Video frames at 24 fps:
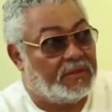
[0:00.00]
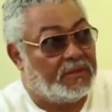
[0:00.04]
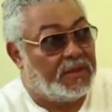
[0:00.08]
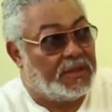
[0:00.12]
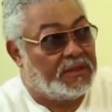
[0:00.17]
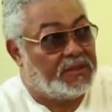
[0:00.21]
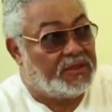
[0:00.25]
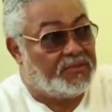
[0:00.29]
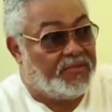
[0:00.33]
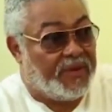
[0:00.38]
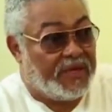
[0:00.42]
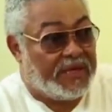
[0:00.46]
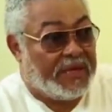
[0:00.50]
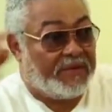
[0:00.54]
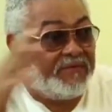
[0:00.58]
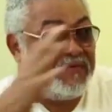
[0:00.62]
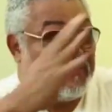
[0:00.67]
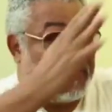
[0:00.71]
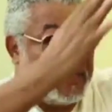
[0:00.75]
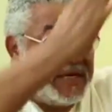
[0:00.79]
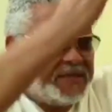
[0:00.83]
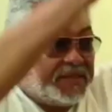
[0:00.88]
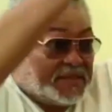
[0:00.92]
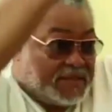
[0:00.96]
it's become
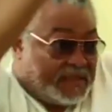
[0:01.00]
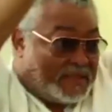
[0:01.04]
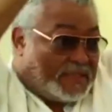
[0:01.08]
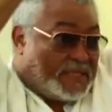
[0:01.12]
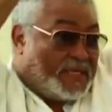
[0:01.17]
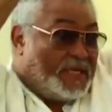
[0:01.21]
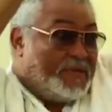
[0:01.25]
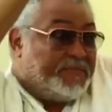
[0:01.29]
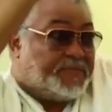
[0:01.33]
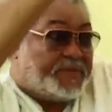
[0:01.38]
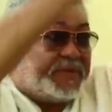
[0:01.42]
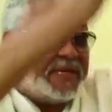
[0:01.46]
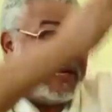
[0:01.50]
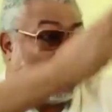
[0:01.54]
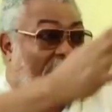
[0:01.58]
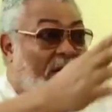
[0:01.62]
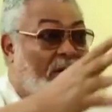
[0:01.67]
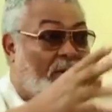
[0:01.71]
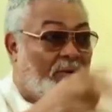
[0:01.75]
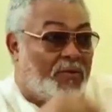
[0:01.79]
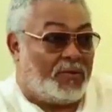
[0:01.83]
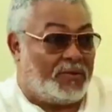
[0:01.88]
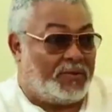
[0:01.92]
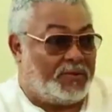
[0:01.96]
very steep
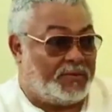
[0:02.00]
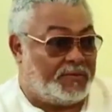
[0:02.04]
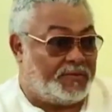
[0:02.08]
now.